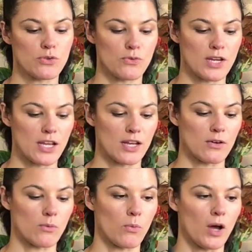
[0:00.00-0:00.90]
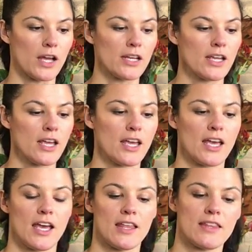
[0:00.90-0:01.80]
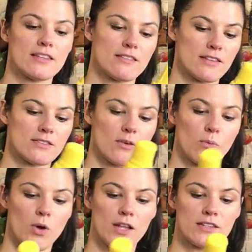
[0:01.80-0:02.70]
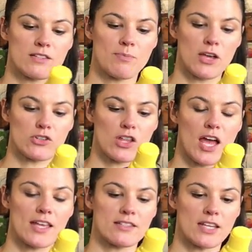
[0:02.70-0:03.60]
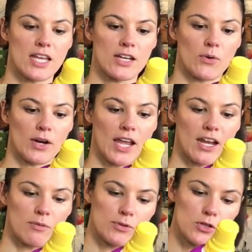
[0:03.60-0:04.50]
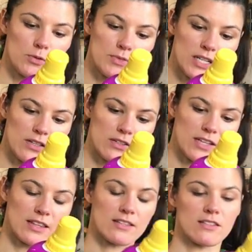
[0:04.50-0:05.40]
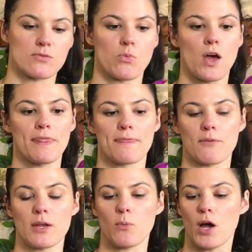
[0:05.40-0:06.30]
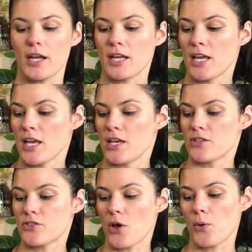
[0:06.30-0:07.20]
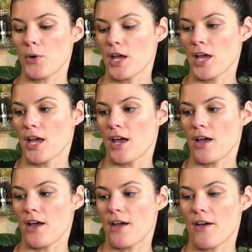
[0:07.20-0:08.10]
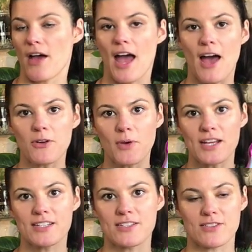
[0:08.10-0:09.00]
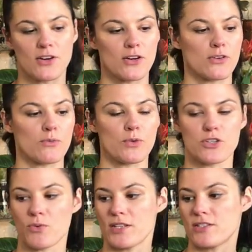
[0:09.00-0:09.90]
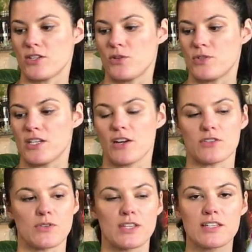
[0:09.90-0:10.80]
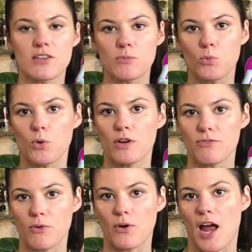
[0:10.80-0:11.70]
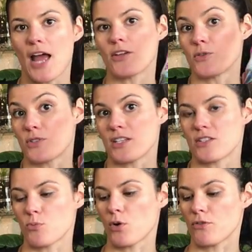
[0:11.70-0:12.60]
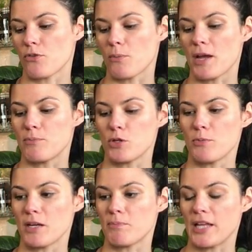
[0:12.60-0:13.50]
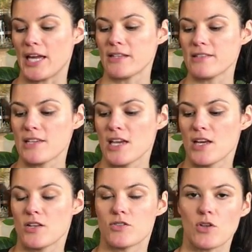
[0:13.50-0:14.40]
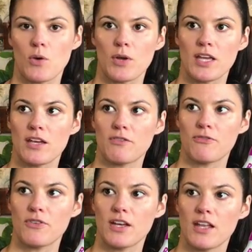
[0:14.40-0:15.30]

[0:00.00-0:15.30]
3, and 1. And this is one specialized in organic blooms, and it looks like this is 1, 3, 1. So how do I discern which ones to use here? So these are more for, I use these more for my blooming plants. So if